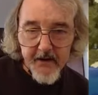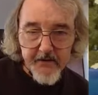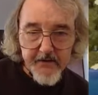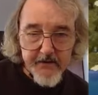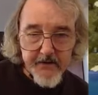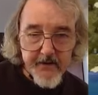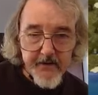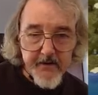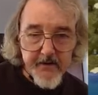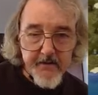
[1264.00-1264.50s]

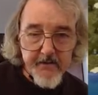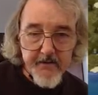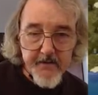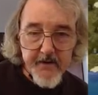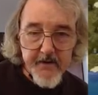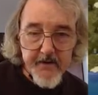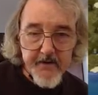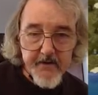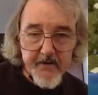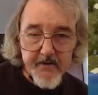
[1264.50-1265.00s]
house here.
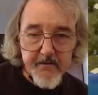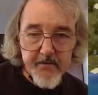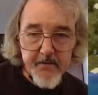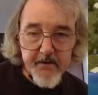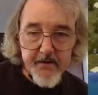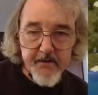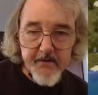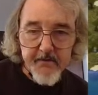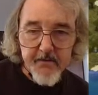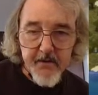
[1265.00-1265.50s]
It's
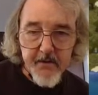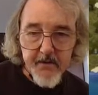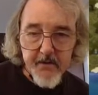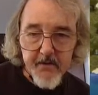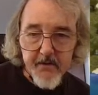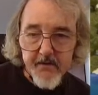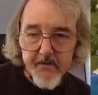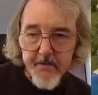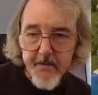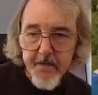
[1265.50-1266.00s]
pretty
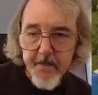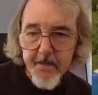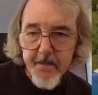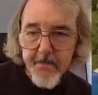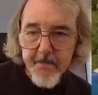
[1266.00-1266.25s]
small.